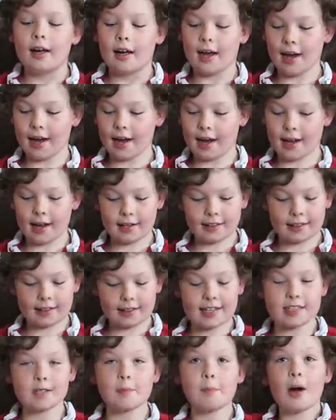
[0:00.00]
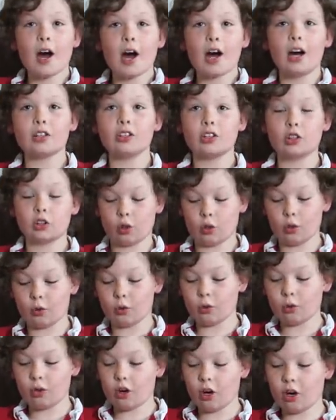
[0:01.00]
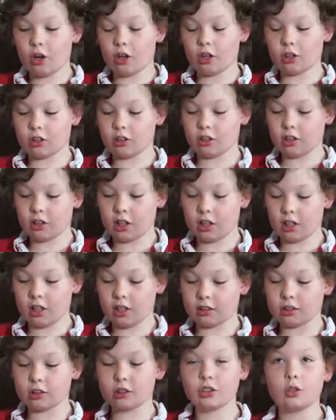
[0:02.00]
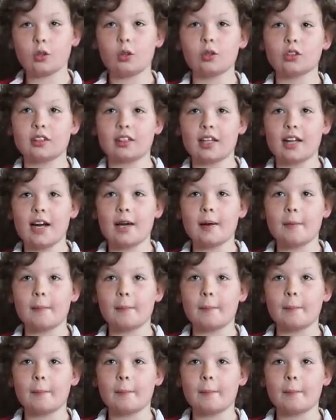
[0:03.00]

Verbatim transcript: and there's a parcel on the doorstep,